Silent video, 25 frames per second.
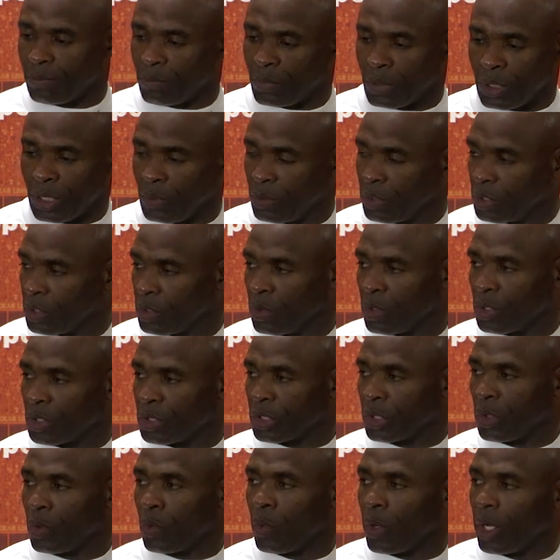he was doing
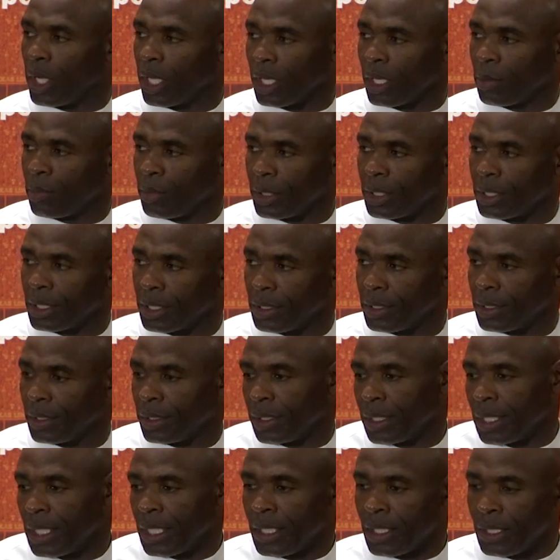so well up until
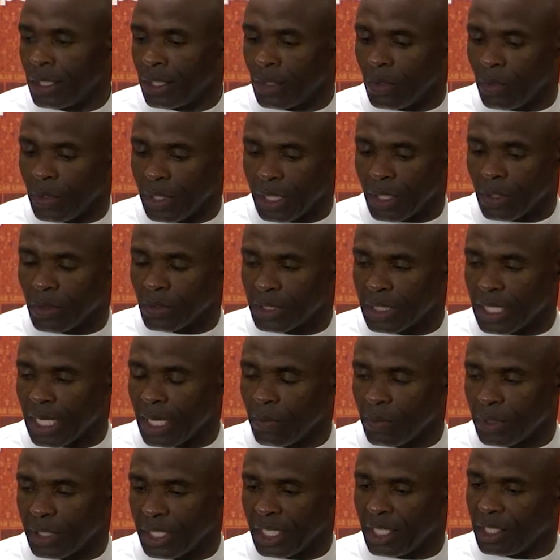you know he goes
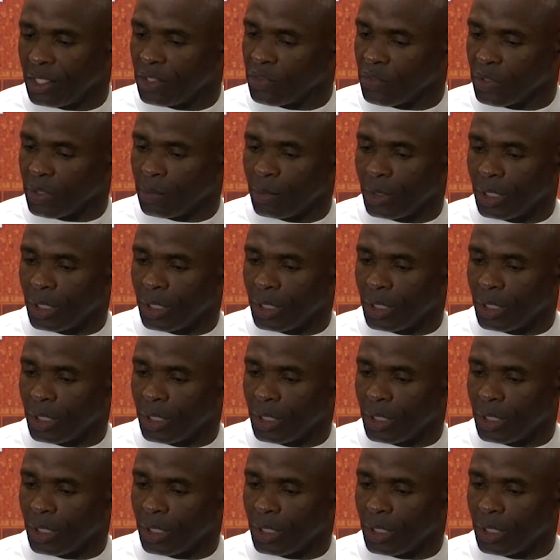down with the injury.